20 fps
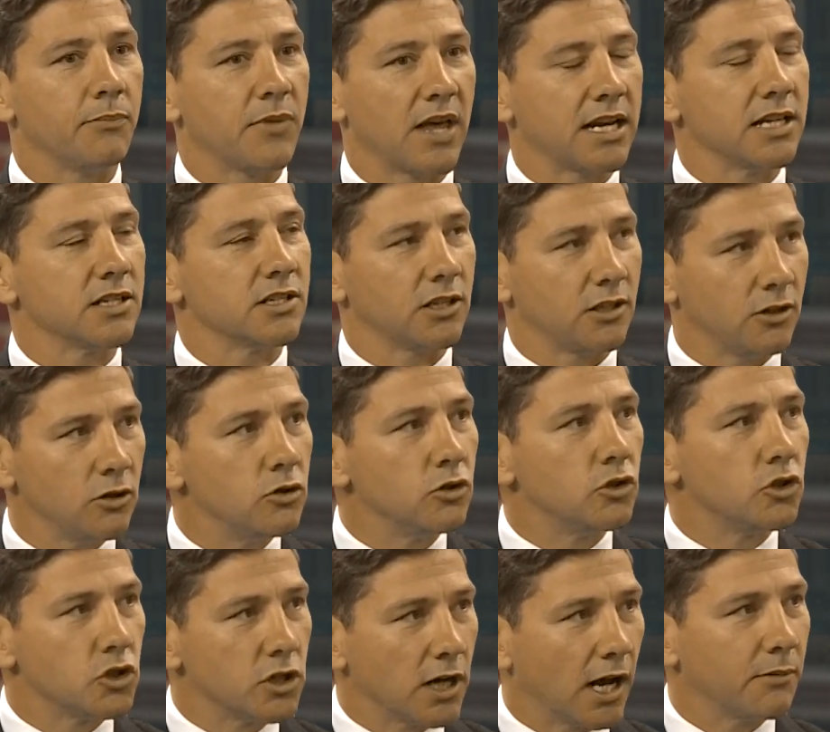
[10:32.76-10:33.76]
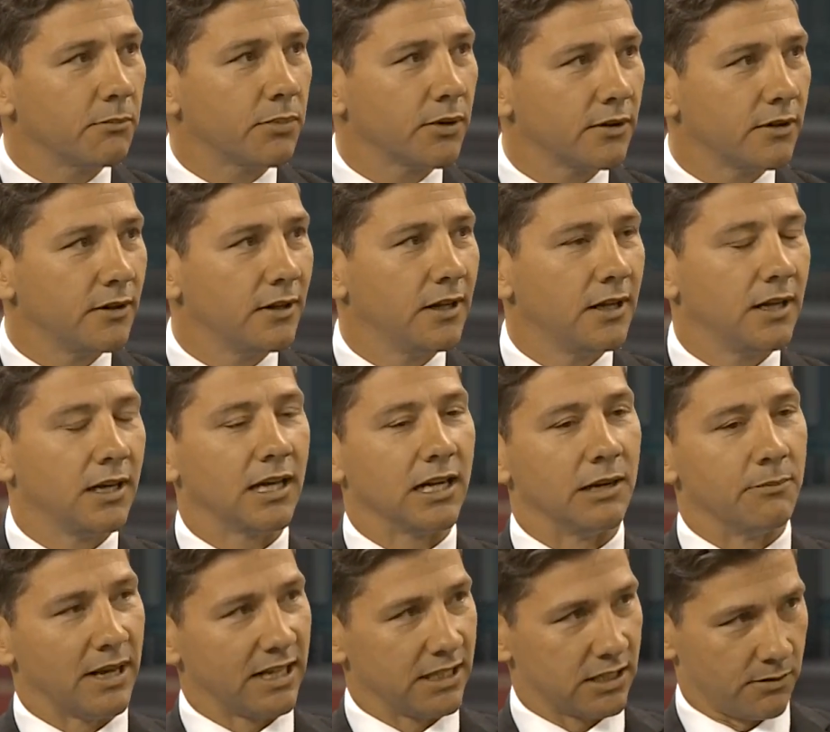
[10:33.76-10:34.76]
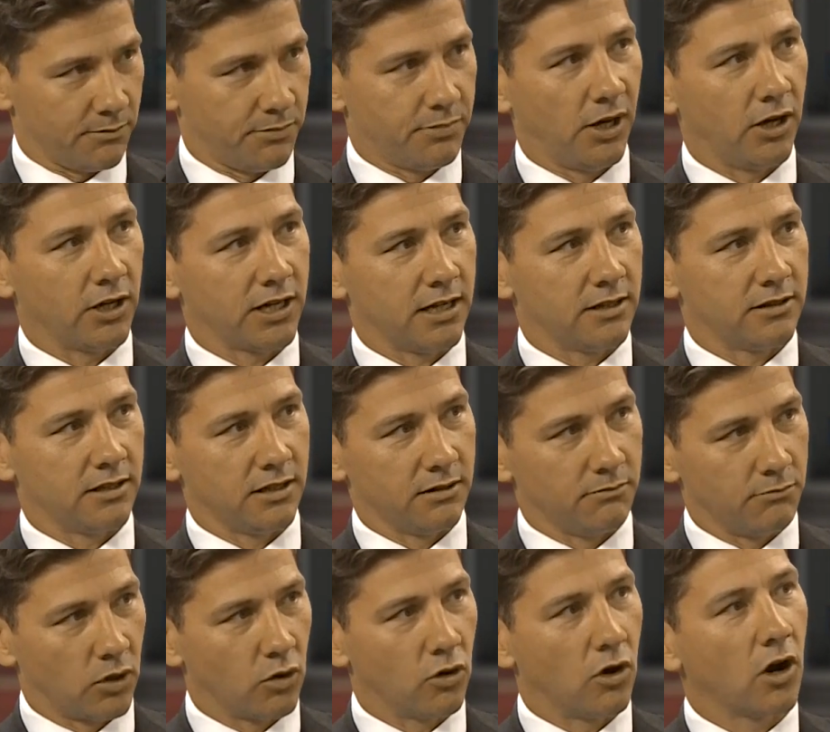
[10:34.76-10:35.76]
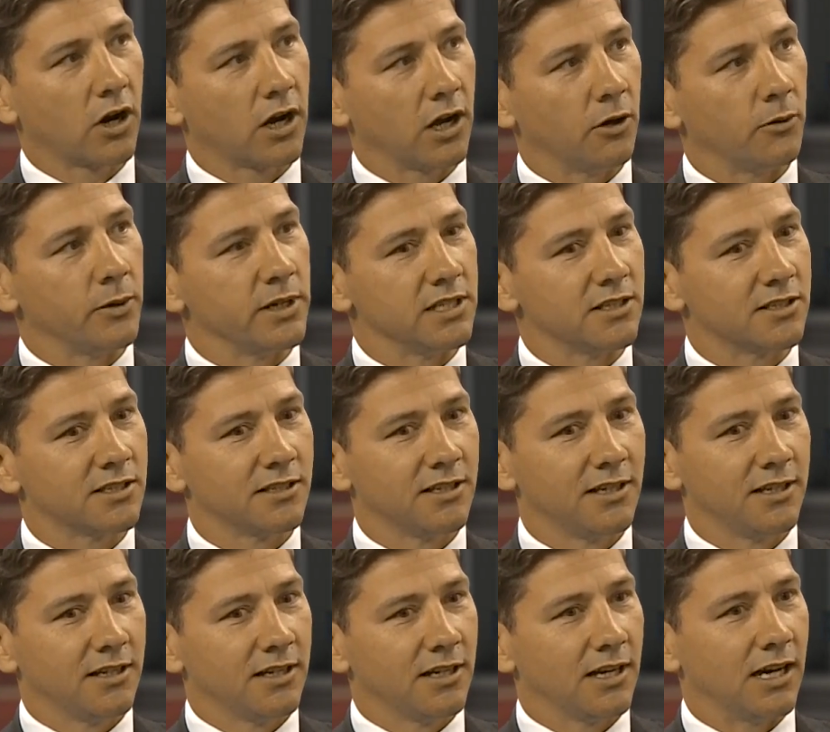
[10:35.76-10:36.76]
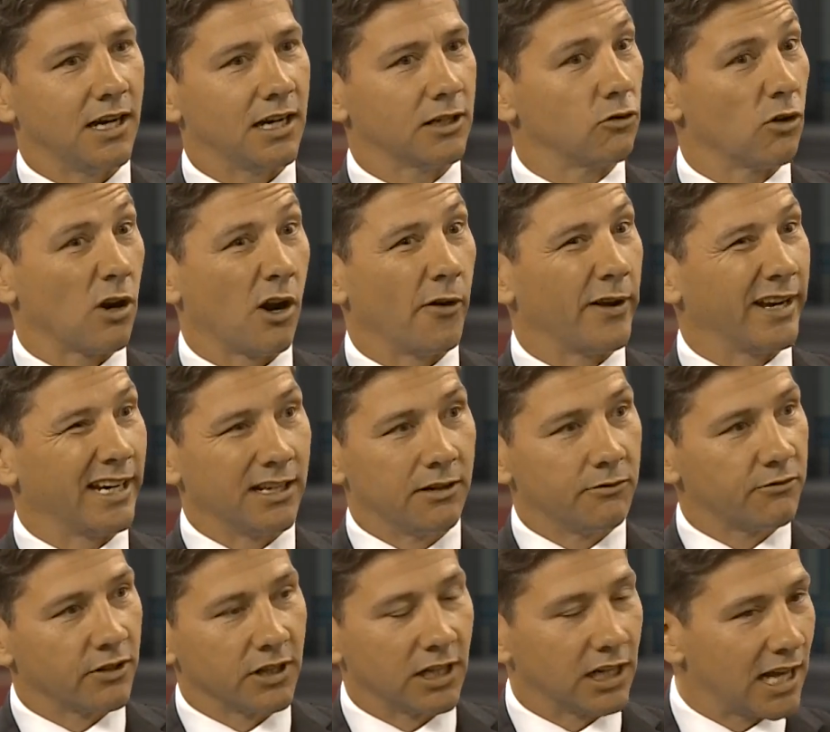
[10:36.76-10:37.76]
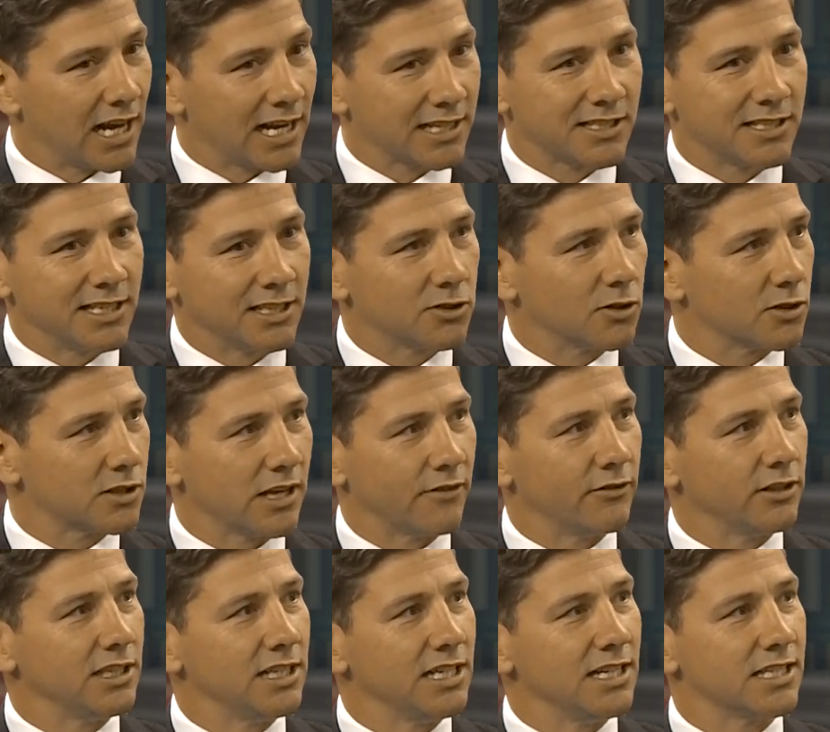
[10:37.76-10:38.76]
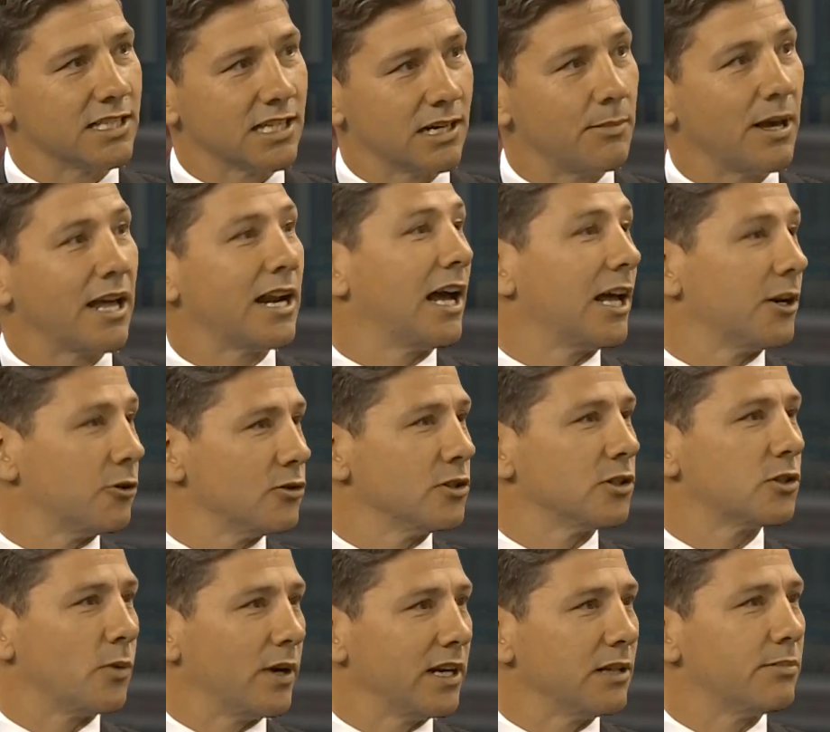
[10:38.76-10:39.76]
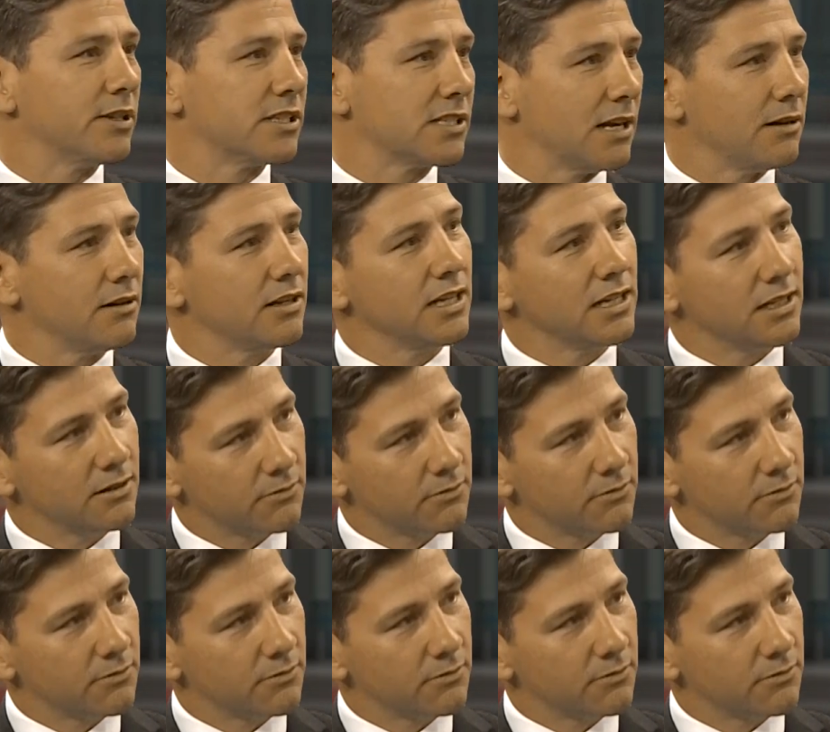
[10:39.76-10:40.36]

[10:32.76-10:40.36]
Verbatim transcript: That is a huge jump, and it means that, that Morocco is growing for the last 6 or 7 years at about 120%